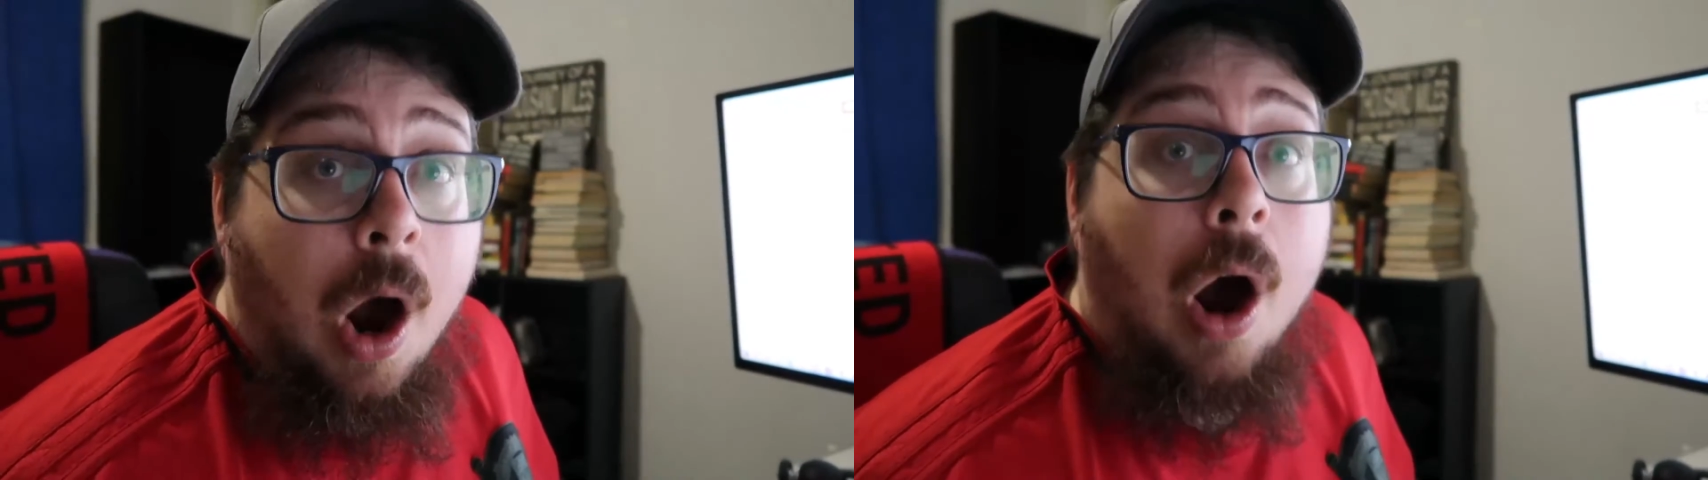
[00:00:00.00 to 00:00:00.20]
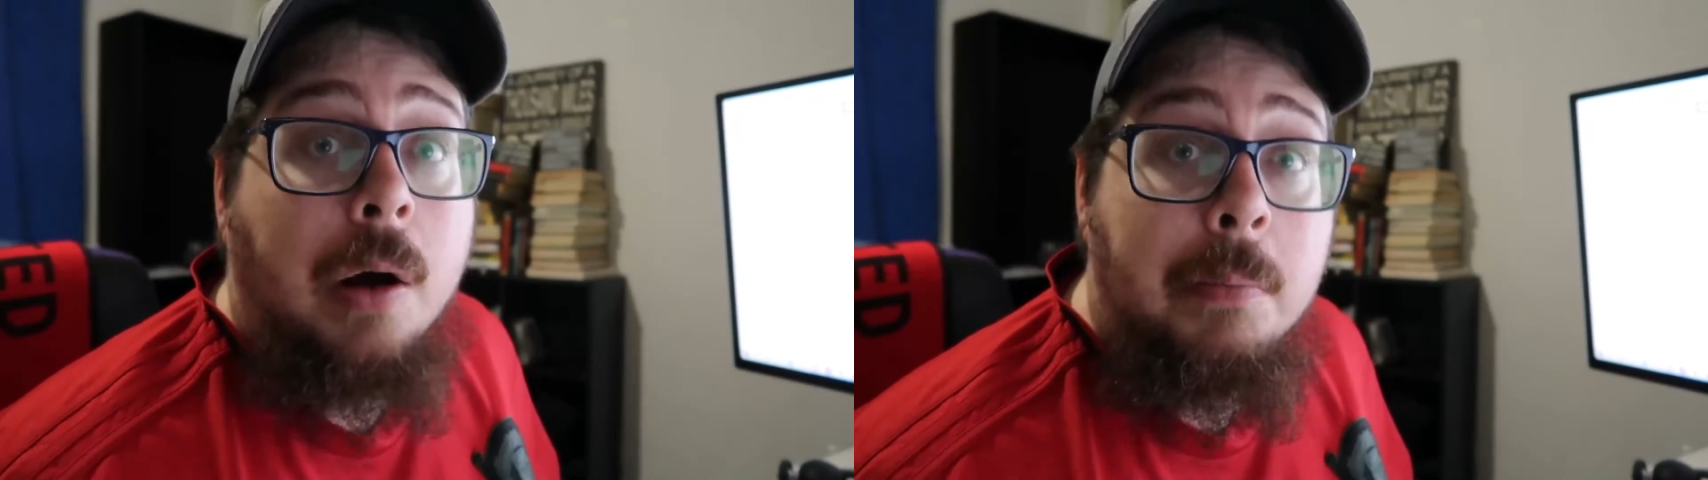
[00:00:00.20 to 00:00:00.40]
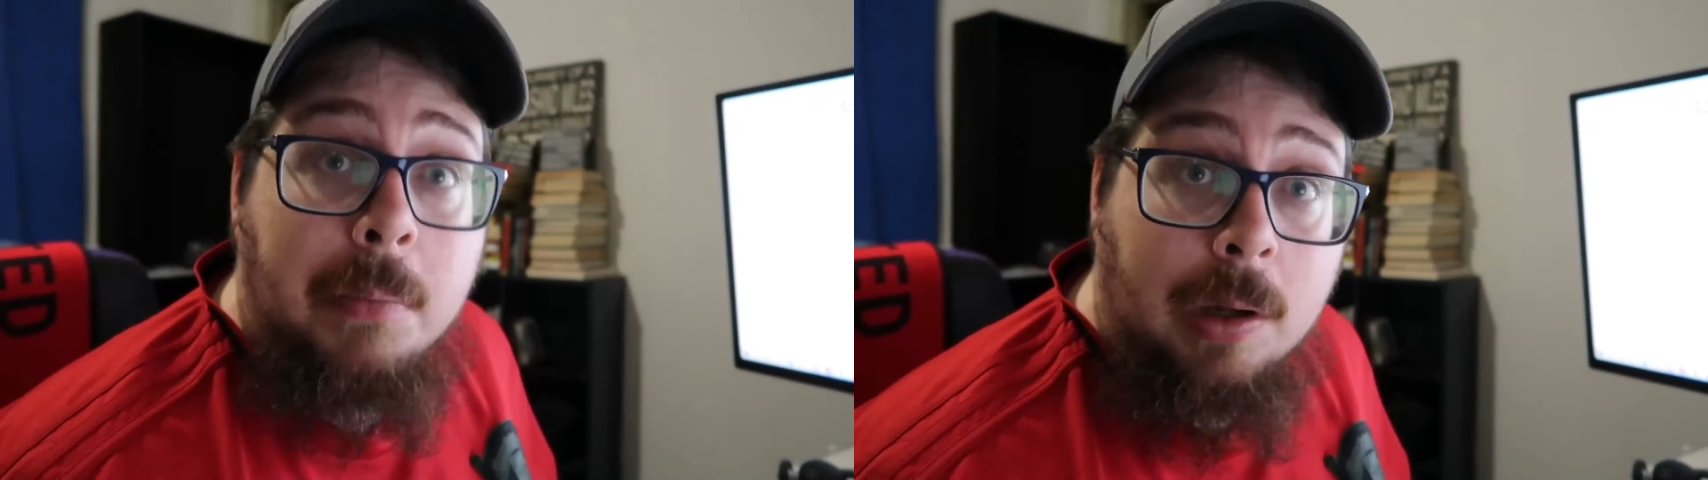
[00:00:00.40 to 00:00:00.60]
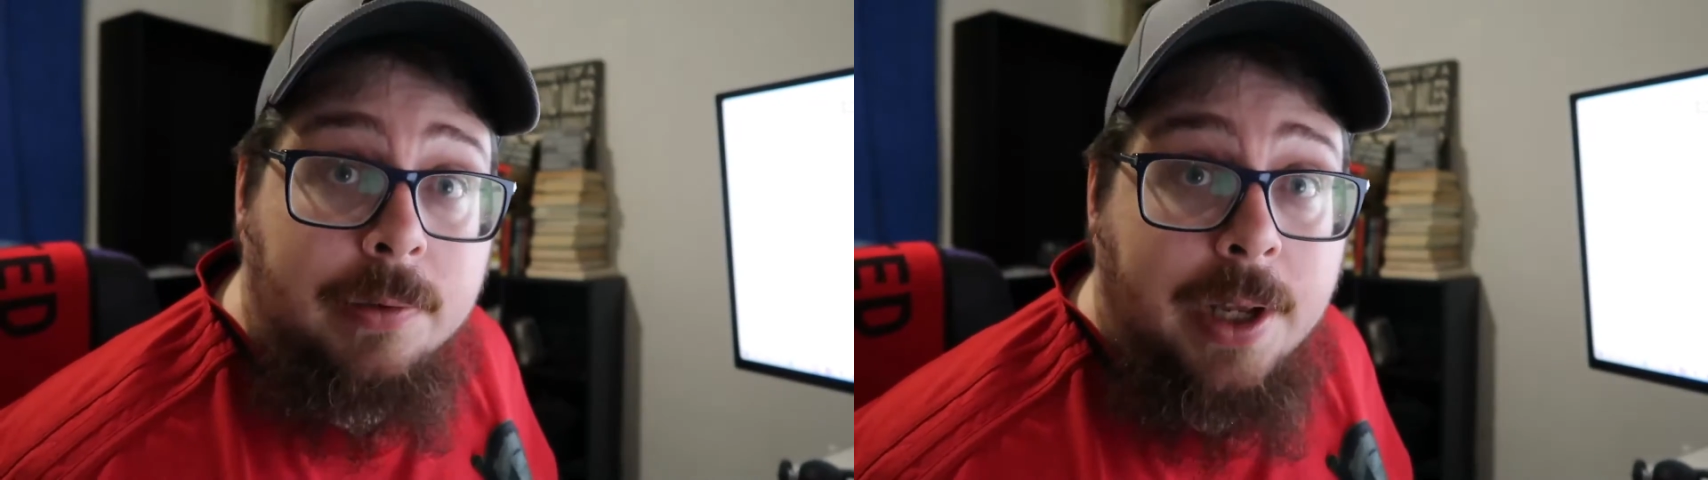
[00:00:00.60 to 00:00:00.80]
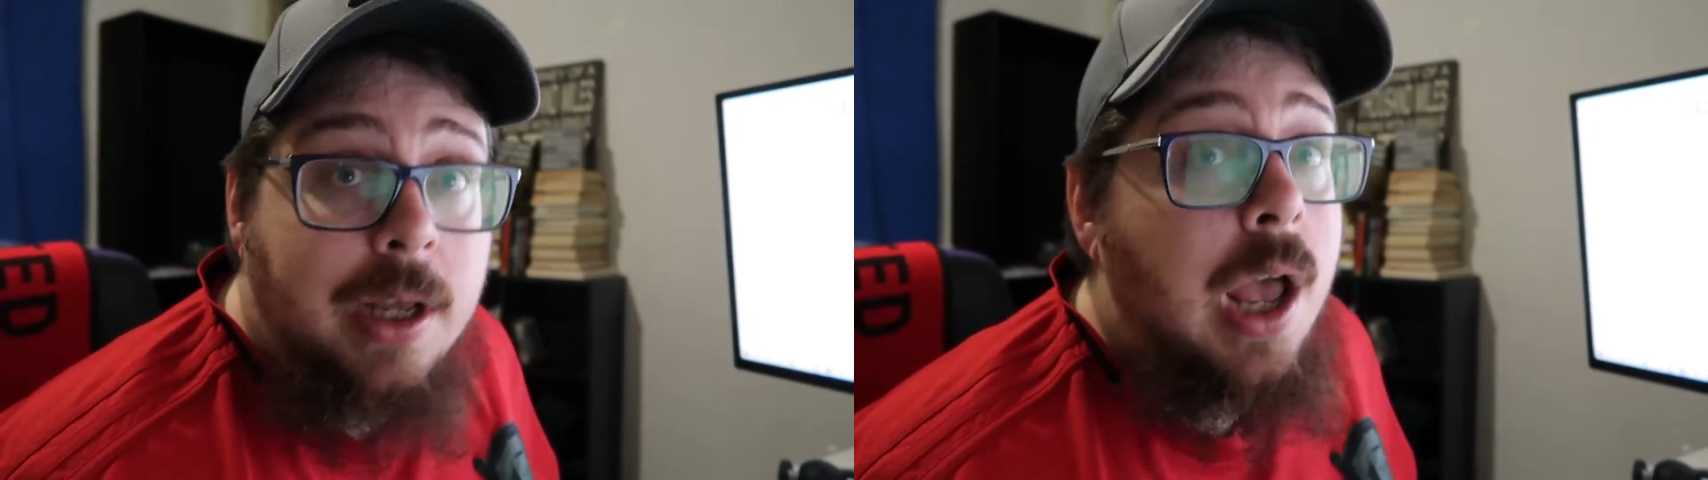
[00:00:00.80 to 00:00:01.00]
are
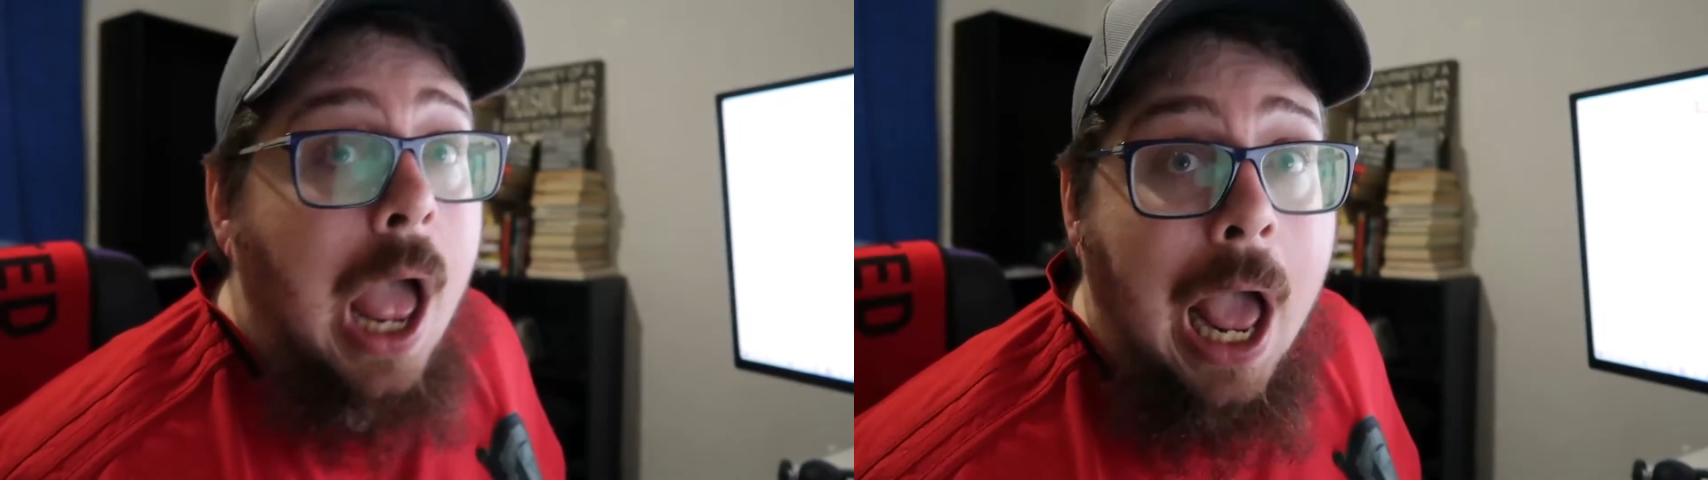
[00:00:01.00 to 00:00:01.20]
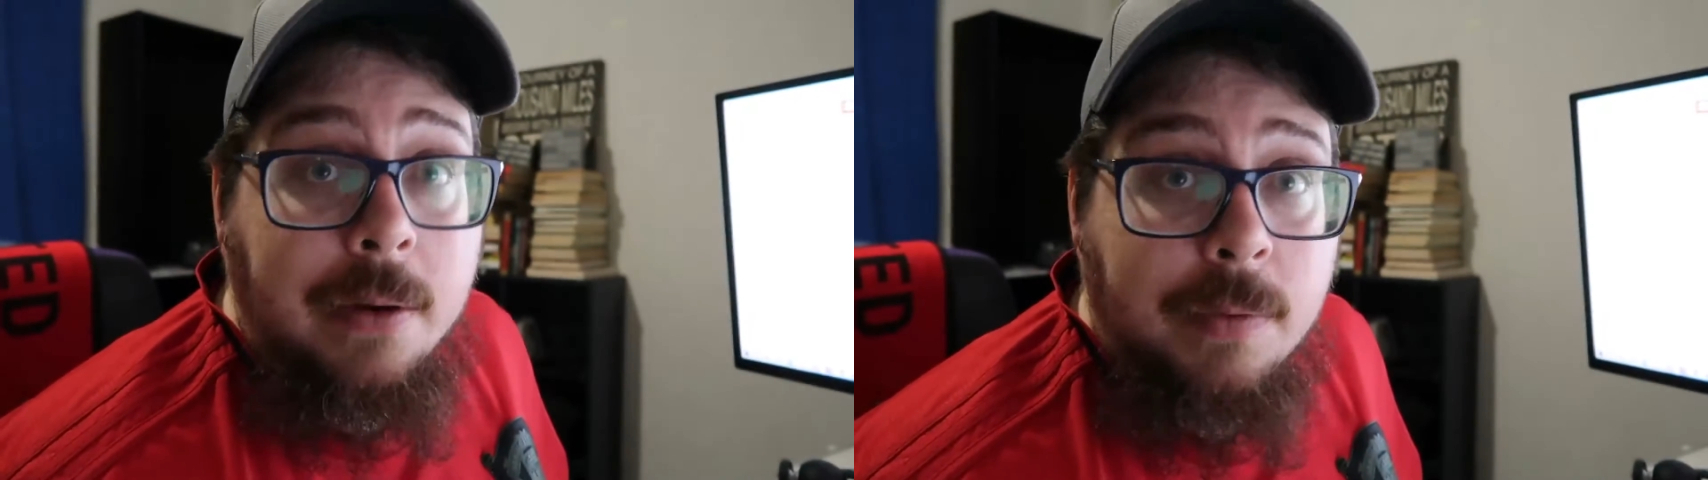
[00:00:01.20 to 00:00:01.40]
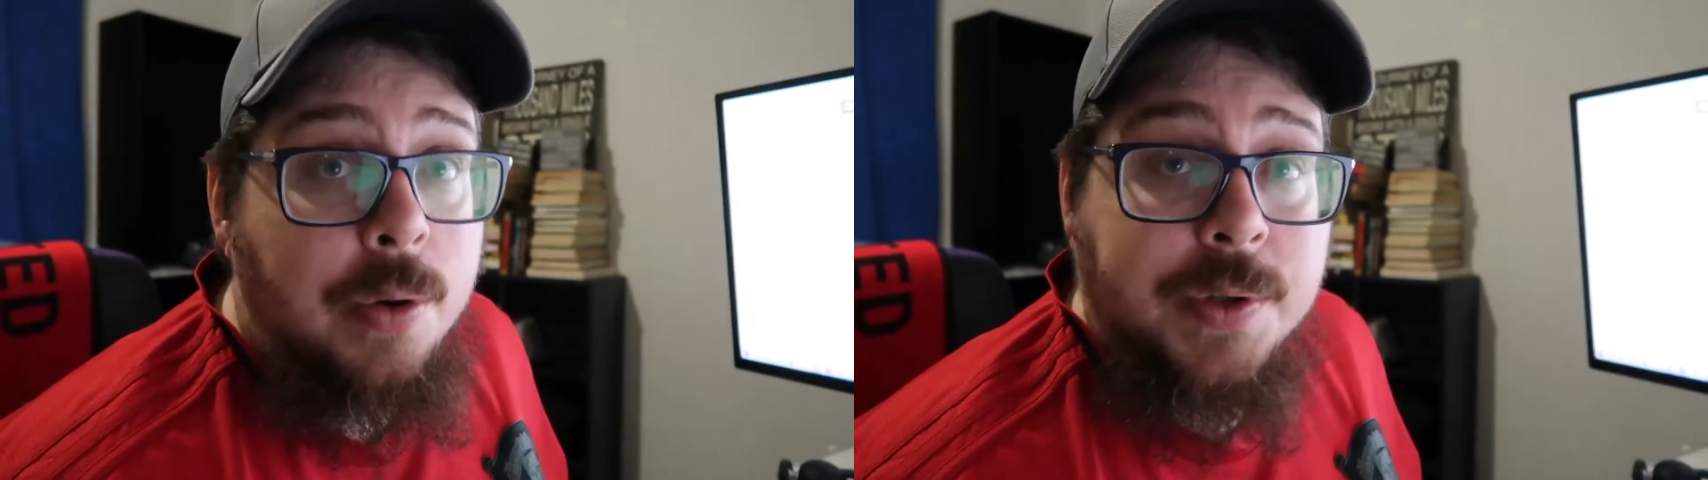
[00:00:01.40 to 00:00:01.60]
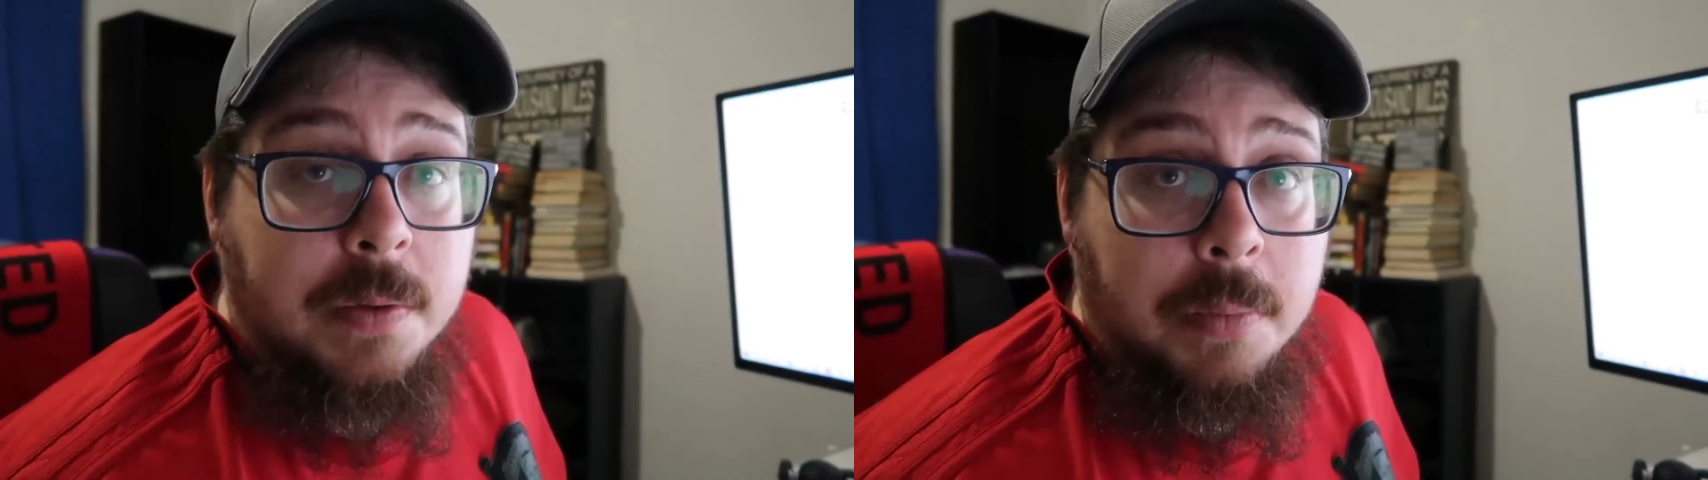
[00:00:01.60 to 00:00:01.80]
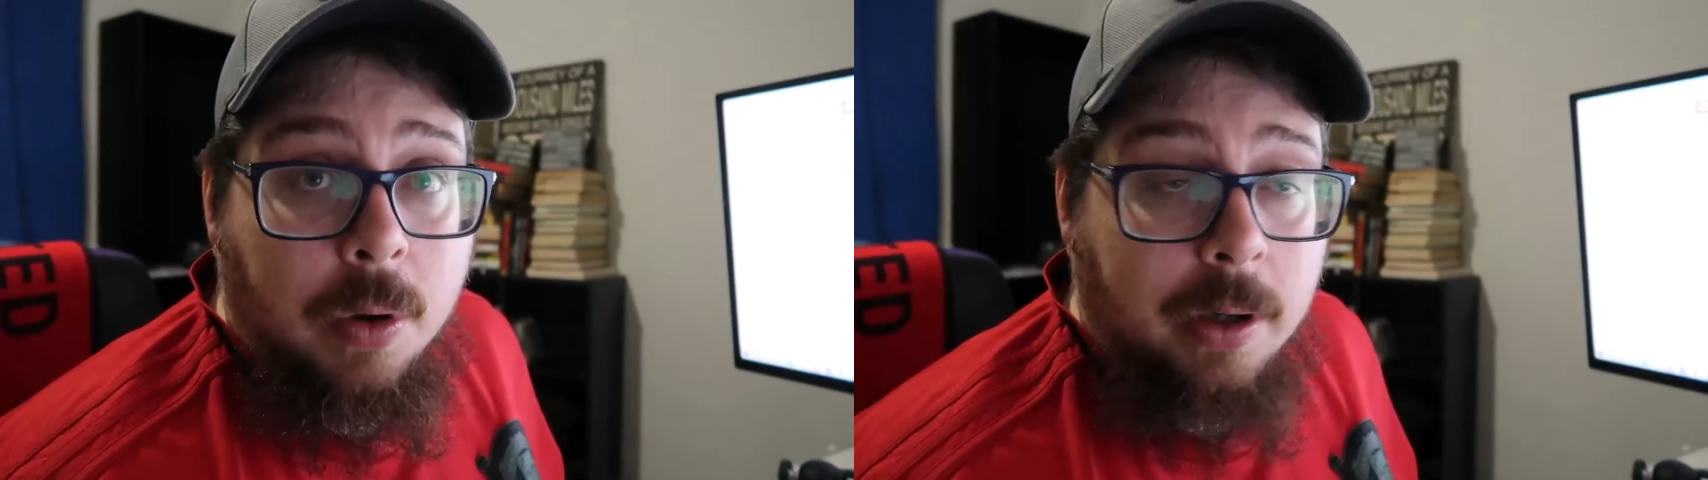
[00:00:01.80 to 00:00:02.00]
Molde and
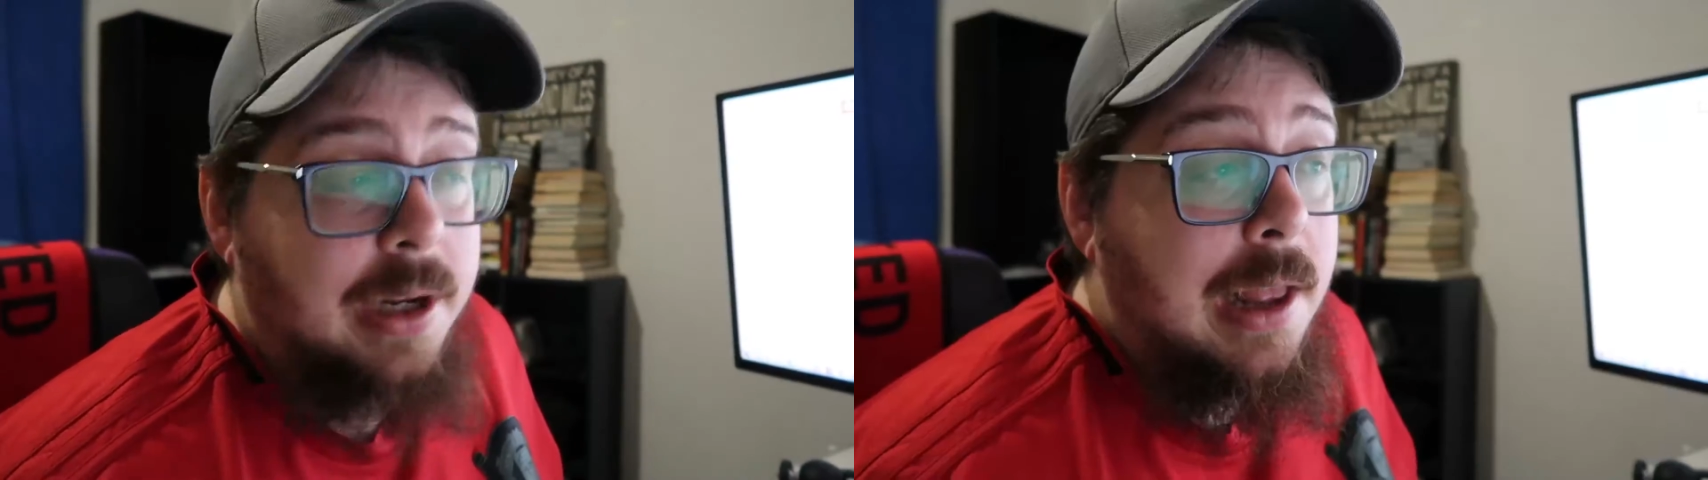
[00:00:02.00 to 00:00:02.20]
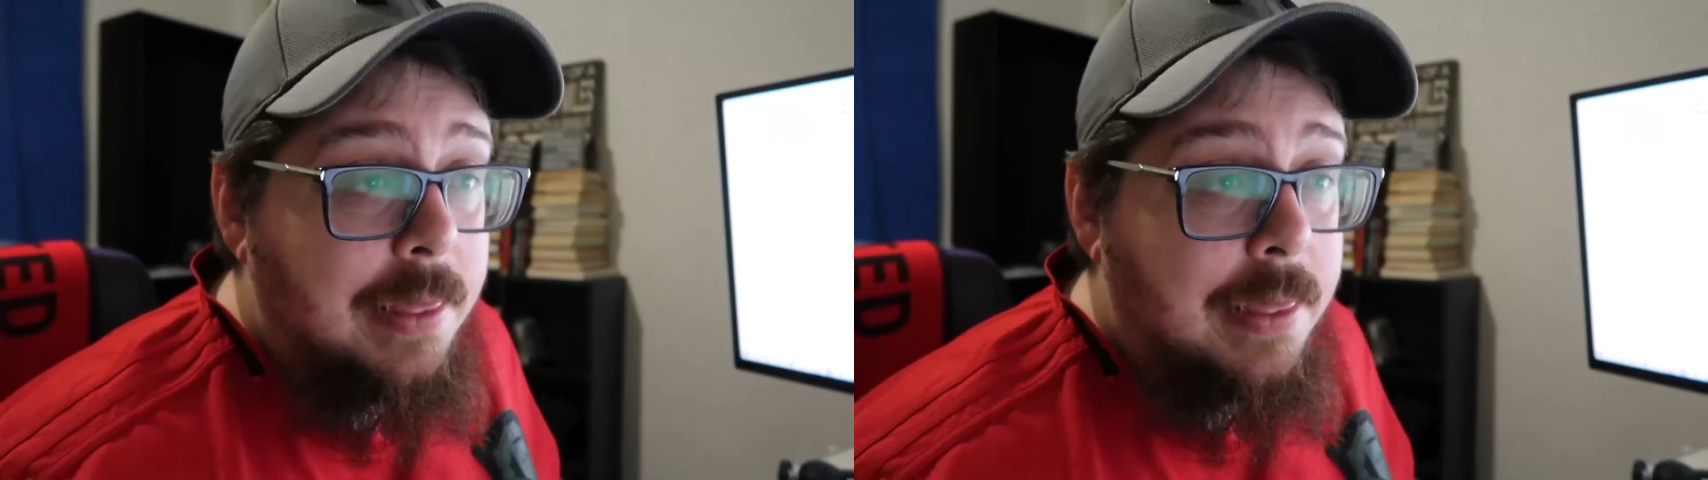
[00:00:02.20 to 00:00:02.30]
Rosenborg.